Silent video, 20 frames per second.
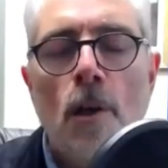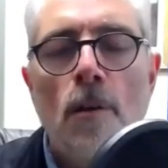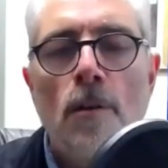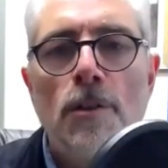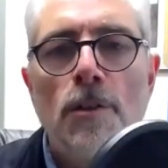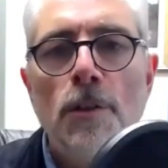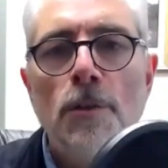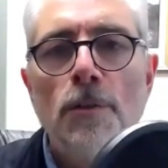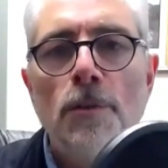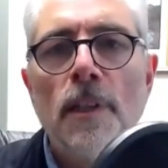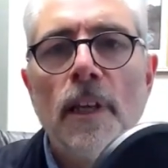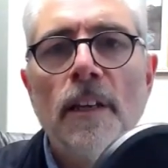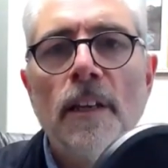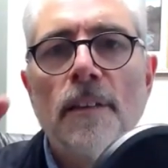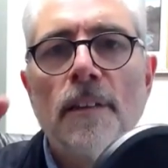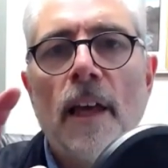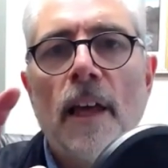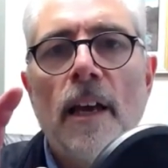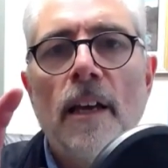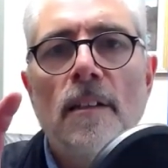So, do you
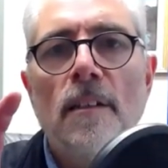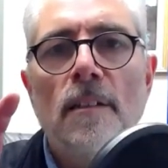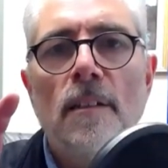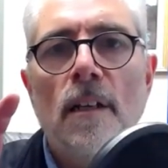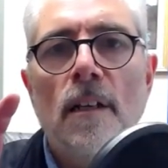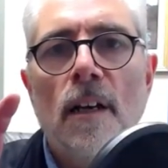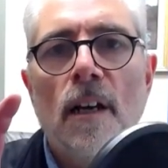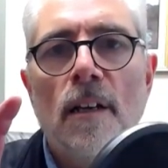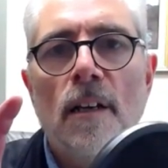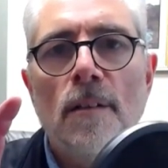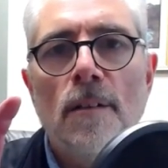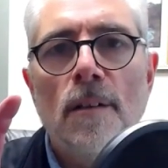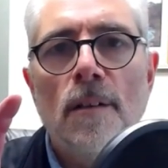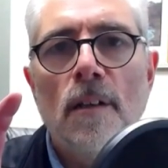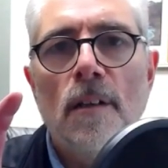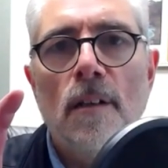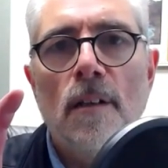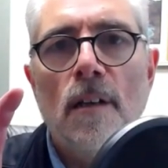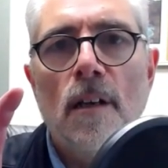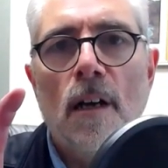think that
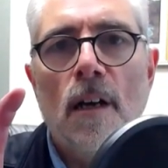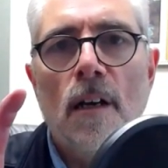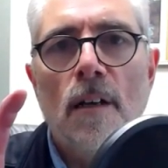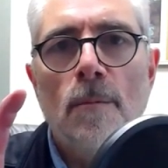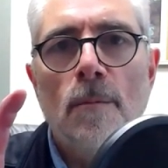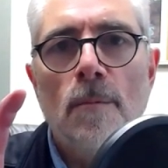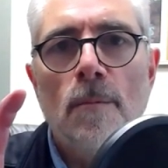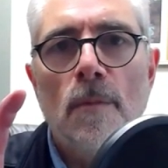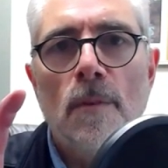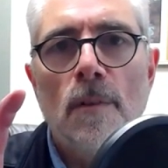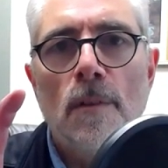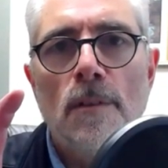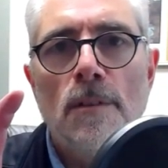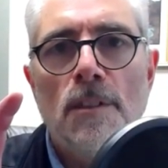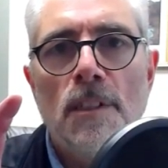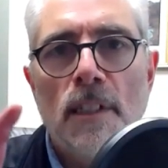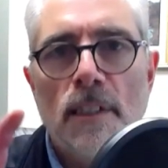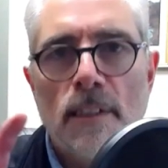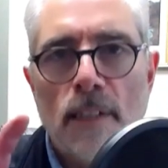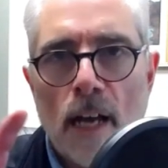
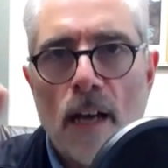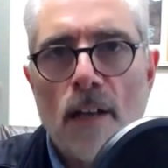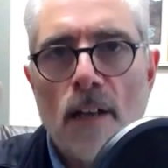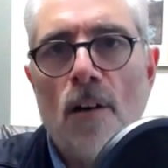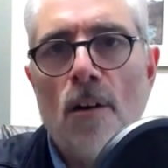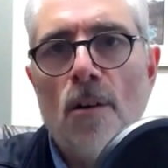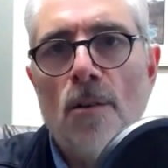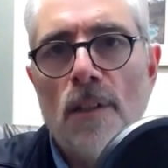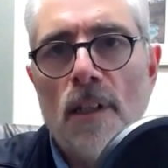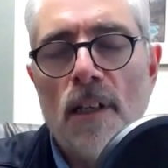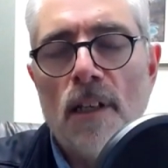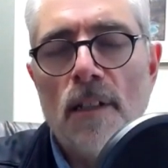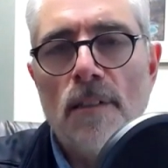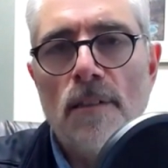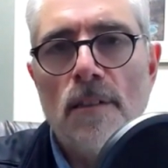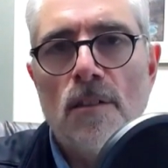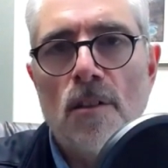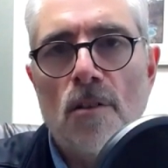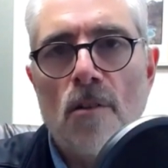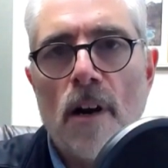Deodato,
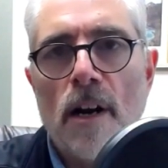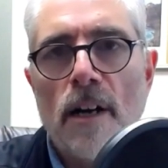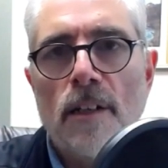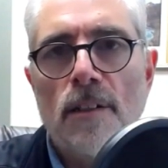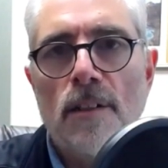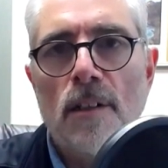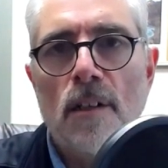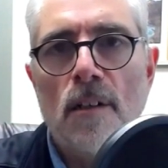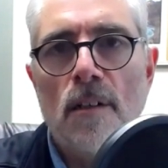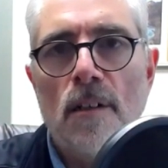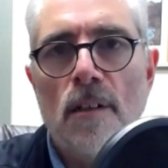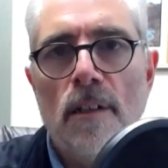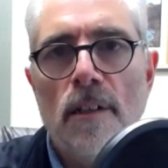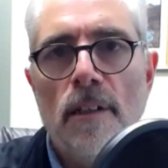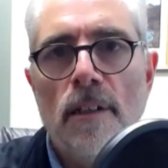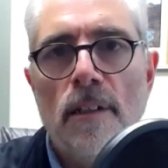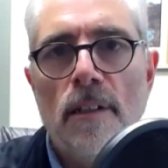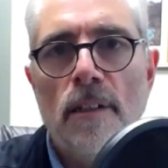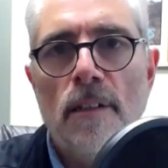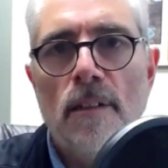the director,